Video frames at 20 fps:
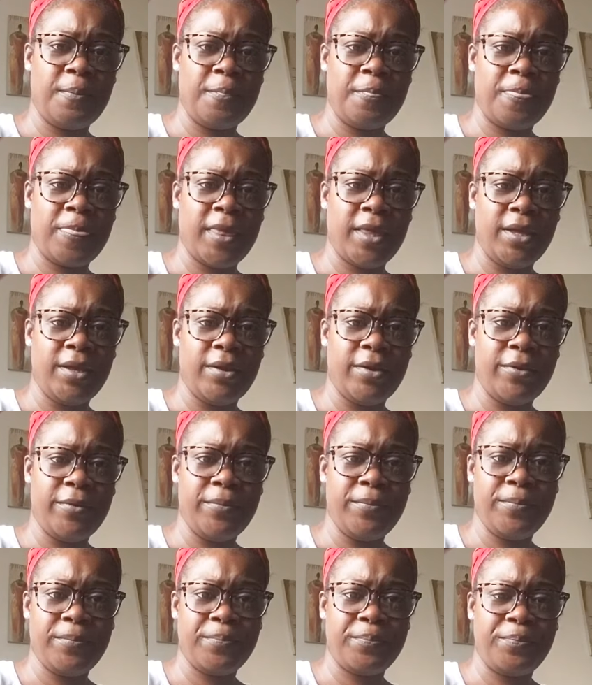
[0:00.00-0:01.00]
you know.
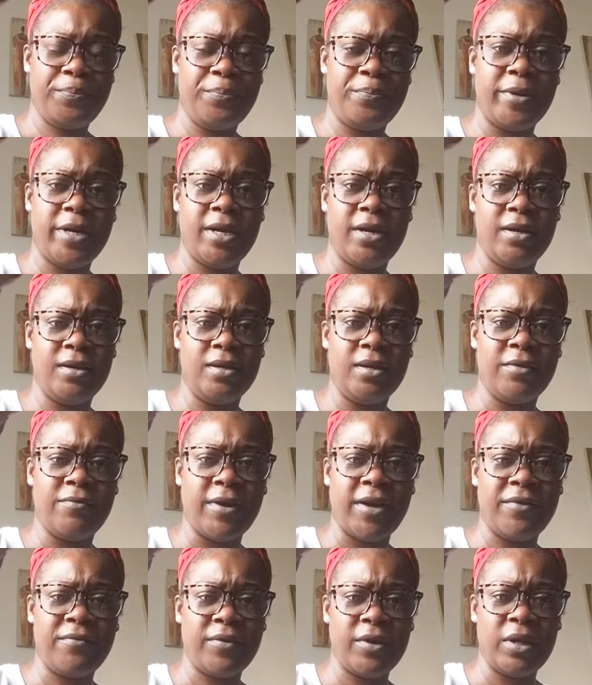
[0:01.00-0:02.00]
But if
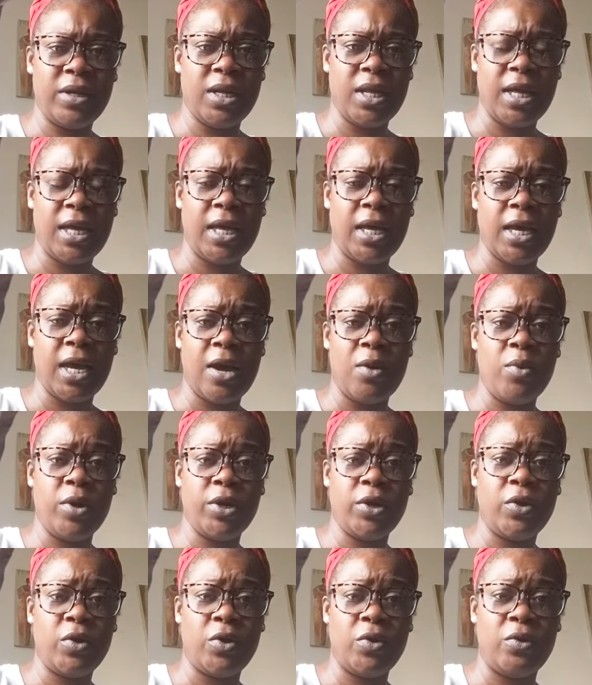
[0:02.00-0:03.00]
I feel like I want
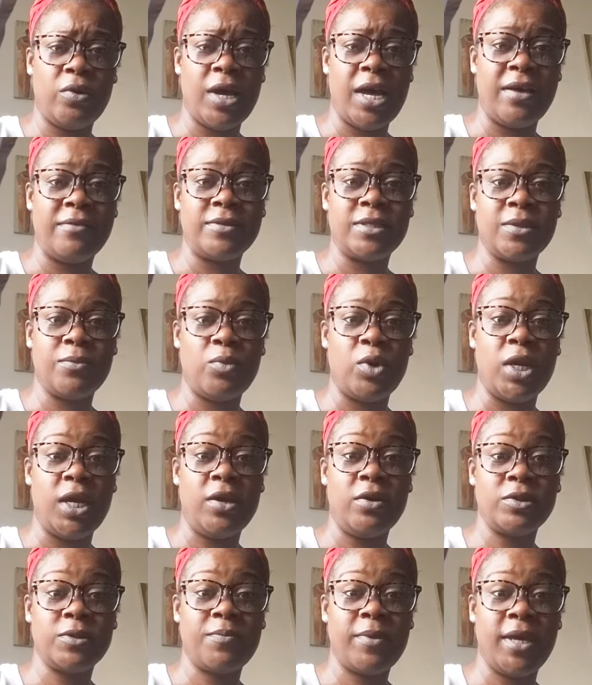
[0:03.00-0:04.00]
to go have someone
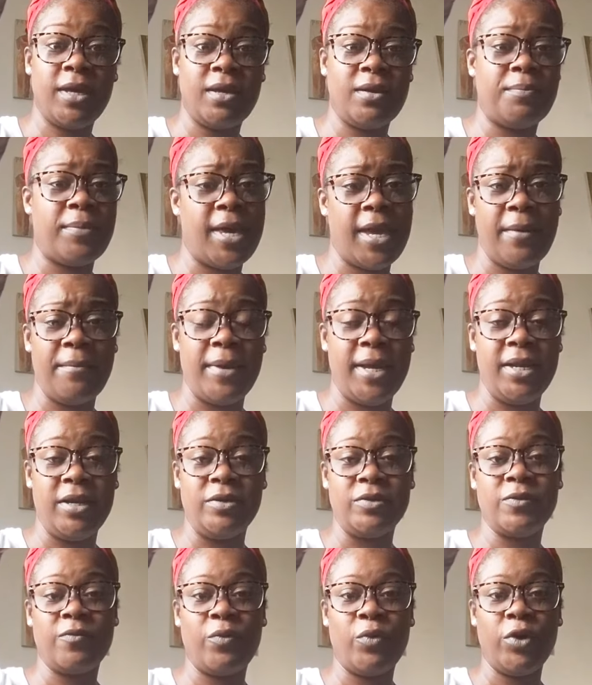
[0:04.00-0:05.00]
else paint my
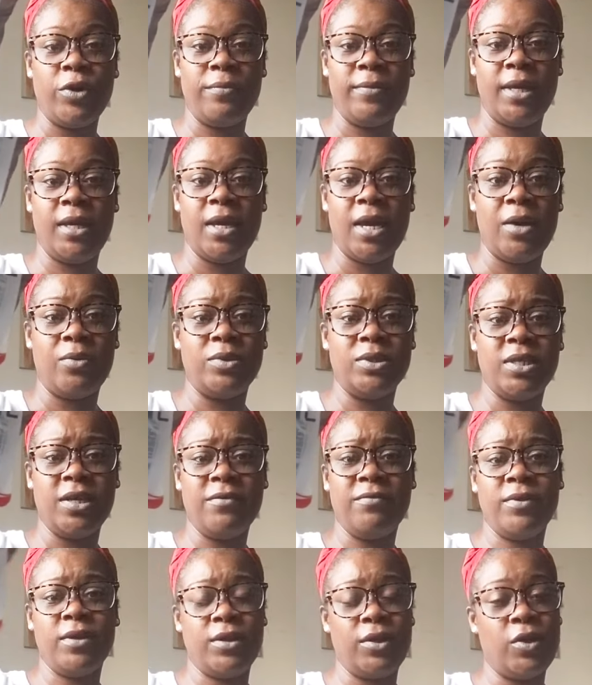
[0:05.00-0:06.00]
nails for me, I would
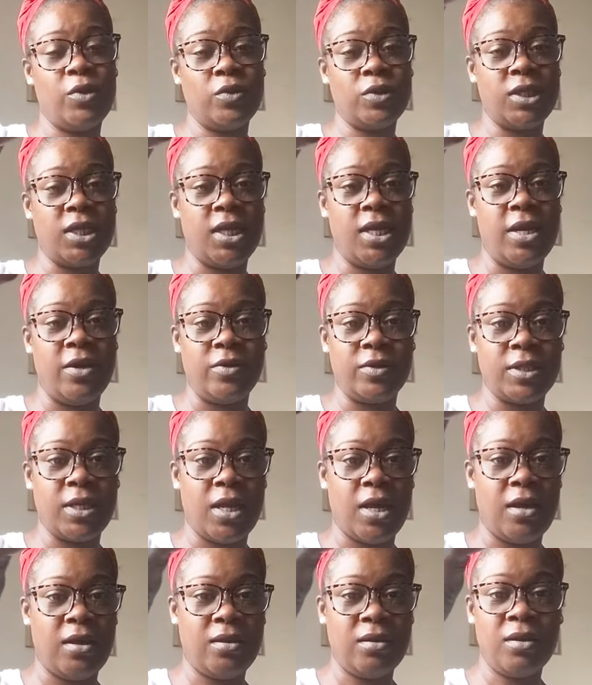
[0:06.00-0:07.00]
definitely go to the nail
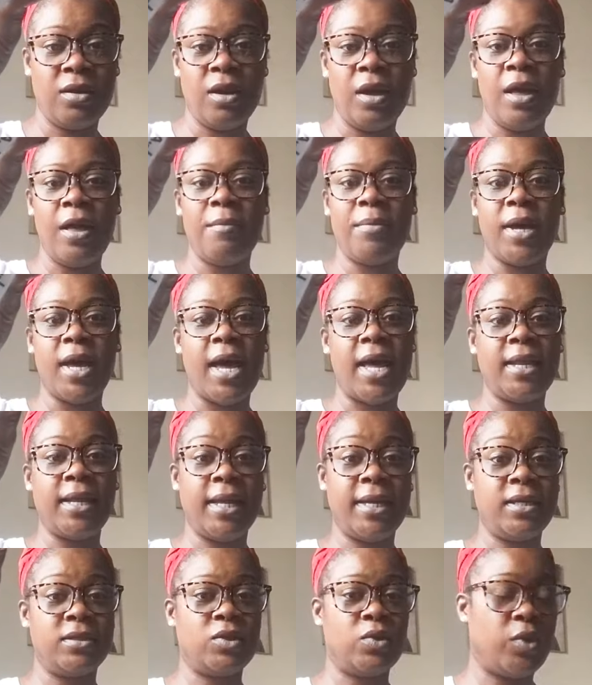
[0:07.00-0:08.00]
salon. But I
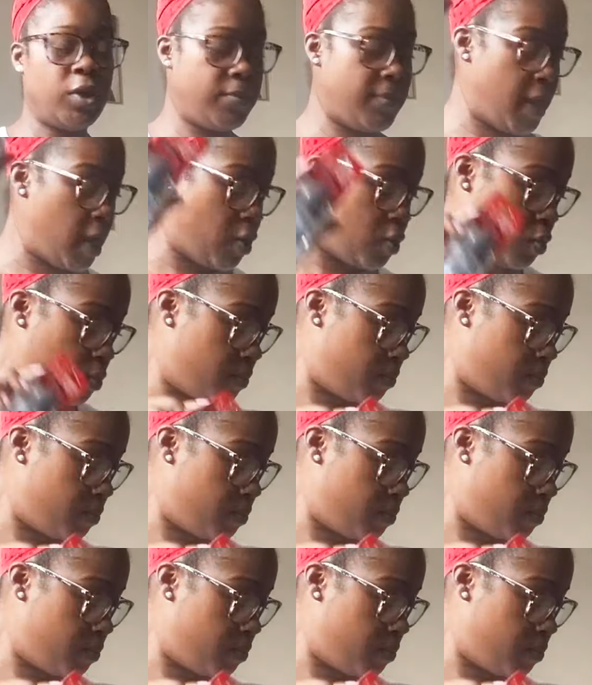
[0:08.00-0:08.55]
like doing them at home.